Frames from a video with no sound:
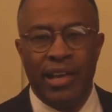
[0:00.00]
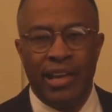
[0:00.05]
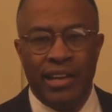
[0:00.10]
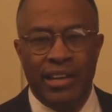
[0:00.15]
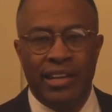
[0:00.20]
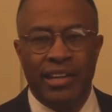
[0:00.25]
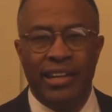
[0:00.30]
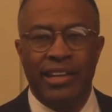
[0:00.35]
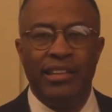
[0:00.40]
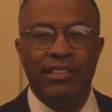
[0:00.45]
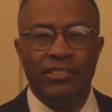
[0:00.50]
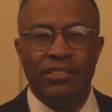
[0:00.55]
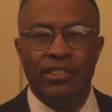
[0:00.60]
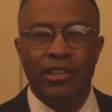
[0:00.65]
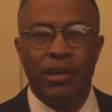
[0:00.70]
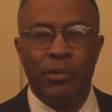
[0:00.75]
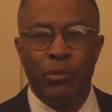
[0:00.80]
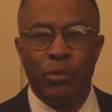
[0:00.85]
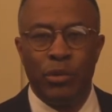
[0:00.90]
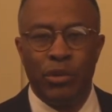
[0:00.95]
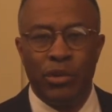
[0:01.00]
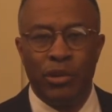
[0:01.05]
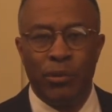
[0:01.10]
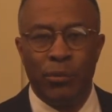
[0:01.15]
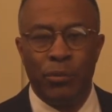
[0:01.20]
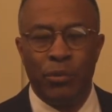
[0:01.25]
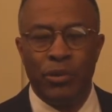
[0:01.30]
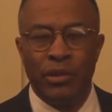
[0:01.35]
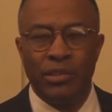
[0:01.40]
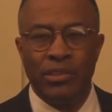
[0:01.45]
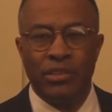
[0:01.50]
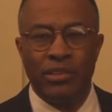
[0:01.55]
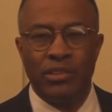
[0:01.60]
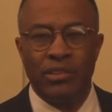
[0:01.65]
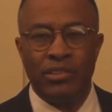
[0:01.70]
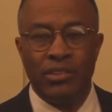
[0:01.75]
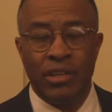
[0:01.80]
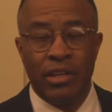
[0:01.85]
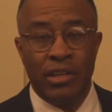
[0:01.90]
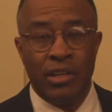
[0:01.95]
and it ends up with our
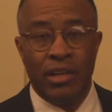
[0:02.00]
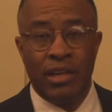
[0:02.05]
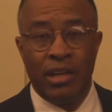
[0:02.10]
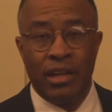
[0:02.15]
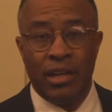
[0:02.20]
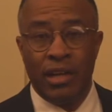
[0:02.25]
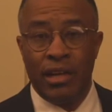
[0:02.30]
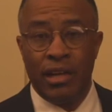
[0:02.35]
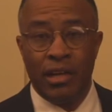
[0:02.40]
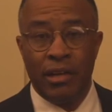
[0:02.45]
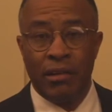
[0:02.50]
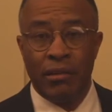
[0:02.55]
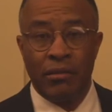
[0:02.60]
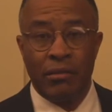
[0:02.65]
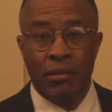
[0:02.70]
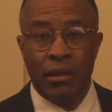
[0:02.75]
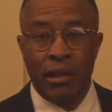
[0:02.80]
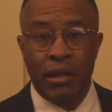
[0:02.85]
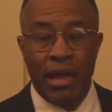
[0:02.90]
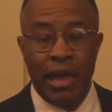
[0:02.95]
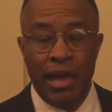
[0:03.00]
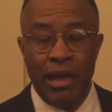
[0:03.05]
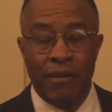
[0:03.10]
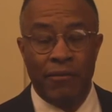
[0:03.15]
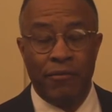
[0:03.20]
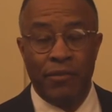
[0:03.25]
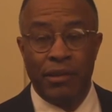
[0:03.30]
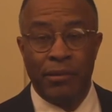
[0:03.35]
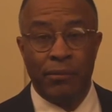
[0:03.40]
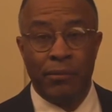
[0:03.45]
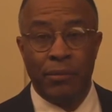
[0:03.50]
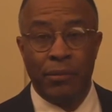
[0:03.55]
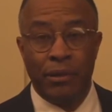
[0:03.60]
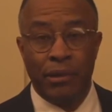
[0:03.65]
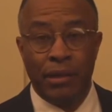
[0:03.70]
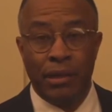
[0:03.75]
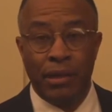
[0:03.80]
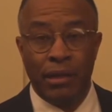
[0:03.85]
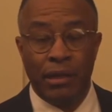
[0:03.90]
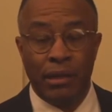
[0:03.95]
prisons uh, having
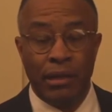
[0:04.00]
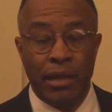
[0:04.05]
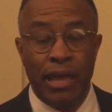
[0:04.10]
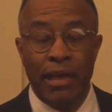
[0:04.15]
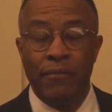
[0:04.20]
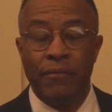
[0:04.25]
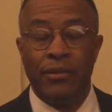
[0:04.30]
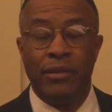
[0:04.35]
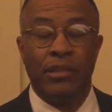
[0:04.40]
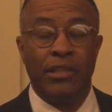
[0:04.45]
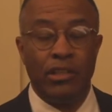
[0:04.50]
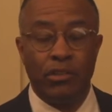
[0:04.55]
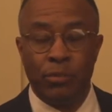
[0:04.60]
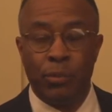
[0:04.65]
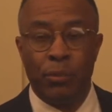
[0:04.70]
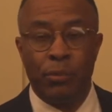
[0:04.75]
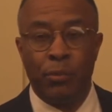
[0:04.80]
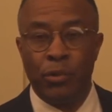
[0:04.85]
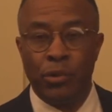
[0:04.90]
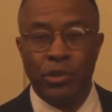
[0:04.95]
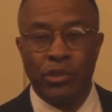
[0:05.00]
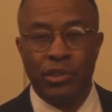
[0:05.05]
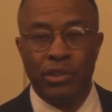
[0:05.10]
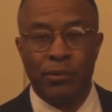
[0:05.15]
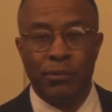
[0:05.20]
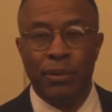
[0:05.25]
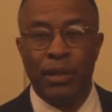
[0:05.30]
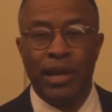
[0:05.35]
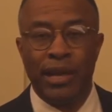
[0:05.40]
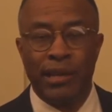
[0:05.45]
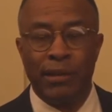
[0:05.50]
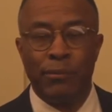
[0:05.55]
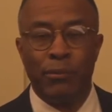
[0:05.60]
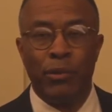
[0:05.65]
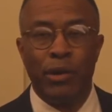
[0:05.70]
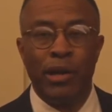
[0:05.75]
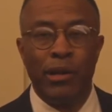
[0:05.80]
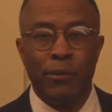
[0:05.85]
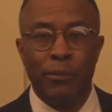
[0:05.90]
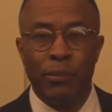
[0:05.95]
a heavy disproportion of black and
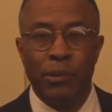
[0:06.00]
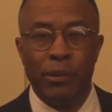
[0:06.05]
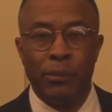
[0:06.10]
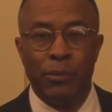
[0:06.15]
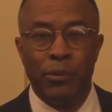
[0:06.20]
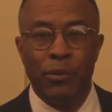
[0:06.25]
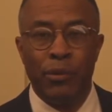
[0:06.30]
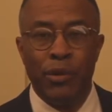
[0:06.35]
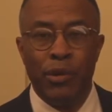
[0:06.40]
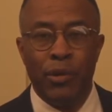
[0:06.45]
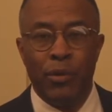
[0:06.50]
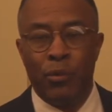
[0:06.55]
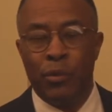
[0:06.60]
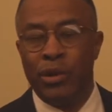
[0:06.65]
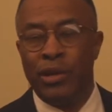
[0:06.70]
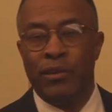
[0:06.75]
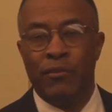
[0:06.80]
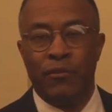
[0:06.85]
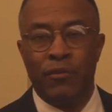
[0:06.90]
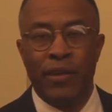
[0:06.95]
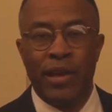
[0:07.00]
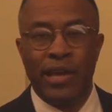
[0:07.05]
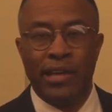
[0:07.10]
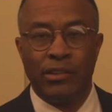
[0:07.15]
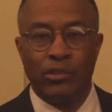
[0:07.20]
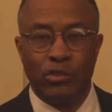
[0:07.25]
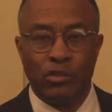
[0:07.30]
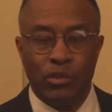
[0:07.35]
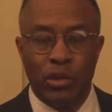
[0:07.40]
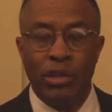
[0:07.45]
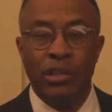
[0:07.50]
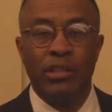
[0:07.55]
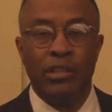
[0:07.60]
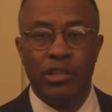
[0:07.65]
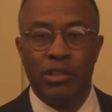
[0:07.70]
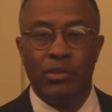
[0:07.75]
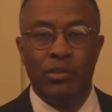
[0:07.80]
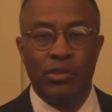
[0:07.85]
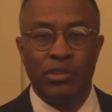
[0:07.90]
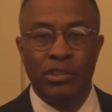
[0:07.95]
brown people, when in fact,
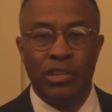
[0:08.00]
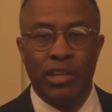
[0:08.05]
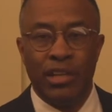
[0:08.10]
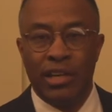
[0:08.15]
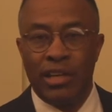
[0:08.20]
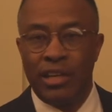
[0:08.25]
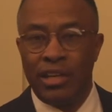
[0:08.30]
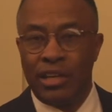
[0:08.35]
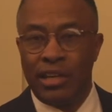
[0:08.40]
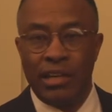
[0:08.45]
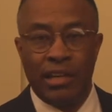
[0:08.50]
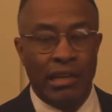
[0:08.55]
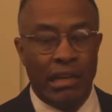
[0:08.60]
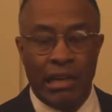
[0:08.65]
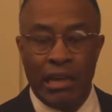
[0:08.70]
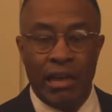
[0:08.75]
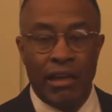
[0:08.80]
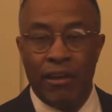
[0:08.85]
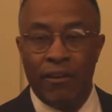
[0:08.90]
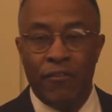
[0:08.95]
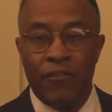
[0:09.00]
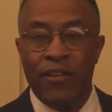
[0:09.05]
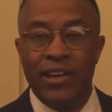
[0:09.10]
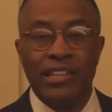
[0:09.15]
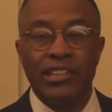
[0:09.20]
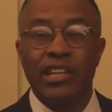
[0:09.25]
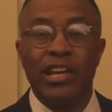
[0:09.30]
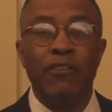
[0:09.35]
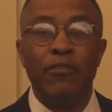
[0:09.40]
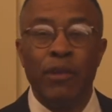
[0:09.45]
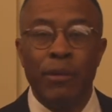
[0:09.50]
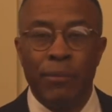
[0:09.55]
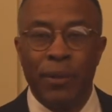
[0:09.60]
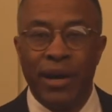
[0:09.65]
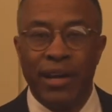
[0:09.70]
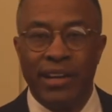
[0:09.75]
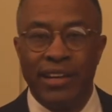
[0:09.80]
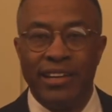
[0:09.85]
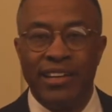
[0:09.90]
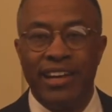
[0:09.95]
drug use uh, uh, affects
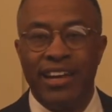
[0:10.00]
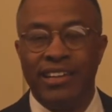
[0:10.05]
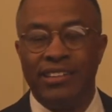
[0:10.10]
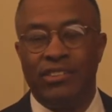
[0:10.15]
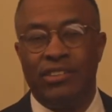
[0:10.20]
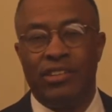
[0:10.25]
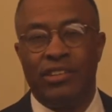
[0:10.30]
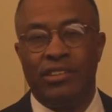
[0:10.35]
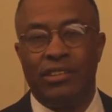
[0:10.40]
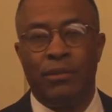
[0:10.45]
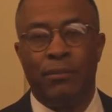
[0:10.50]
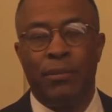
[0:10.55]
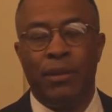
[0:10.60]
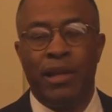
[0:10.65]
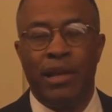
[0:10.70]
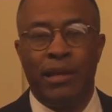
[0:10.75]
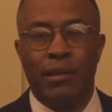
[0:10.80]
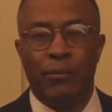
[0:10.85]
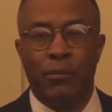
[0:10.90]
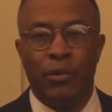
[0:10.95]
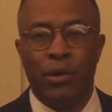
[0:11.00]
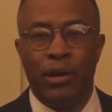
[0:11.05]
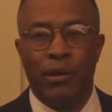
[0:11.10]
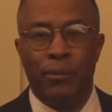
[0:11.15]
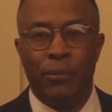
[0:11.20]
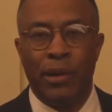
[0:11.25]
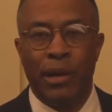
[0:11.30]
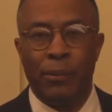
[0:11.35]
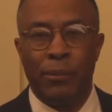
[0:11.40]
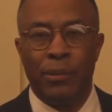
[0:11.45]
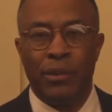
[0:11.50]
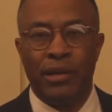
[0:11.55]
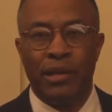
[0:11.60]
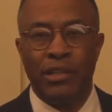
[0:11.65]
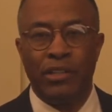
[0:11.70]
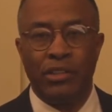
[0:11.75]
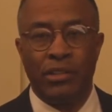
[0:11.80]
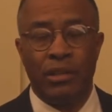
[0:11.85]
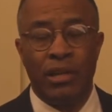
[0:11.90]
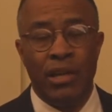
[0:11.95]
everybody, not just the black and brown
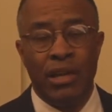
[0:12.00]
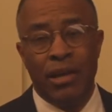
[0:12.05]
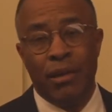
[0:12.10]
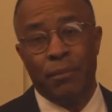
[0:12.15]
population.